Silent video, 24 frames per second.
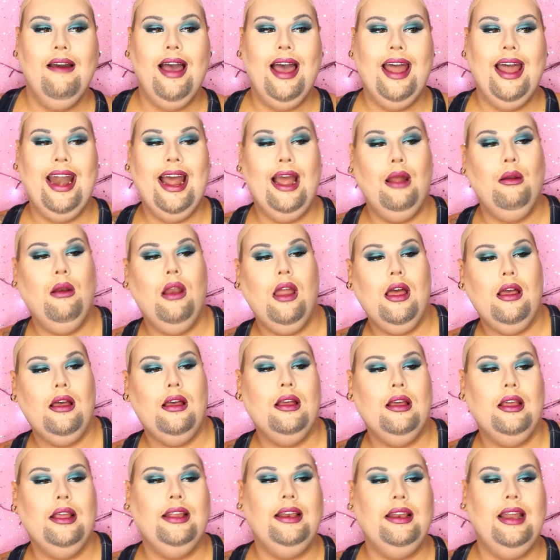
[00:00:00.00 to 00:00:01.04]
an
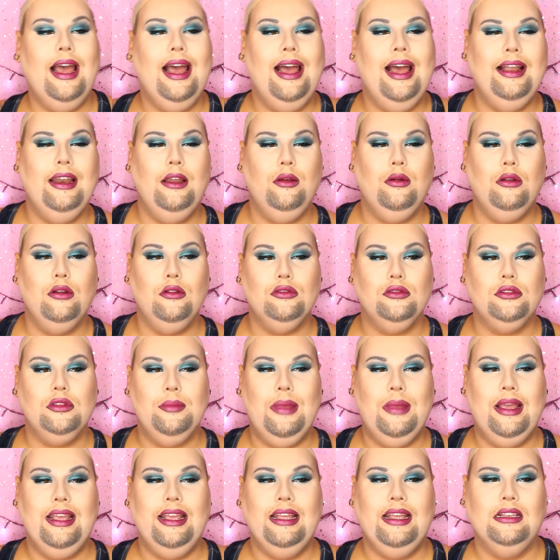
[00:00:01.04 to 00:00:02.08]
outline, and it will also
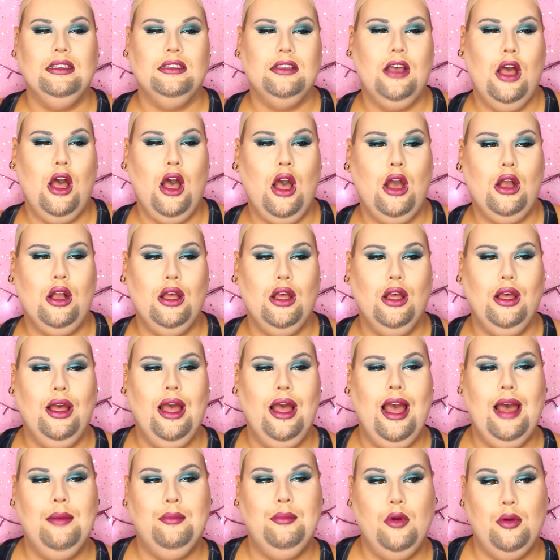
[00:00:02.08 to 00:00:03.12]
make it darker
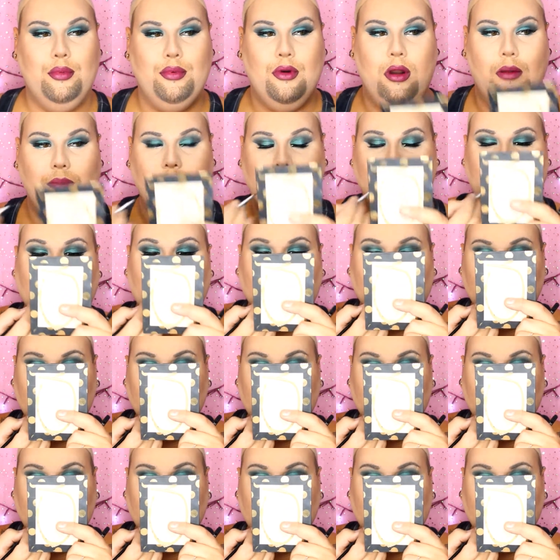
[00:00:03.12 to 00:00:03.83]
and more prominent.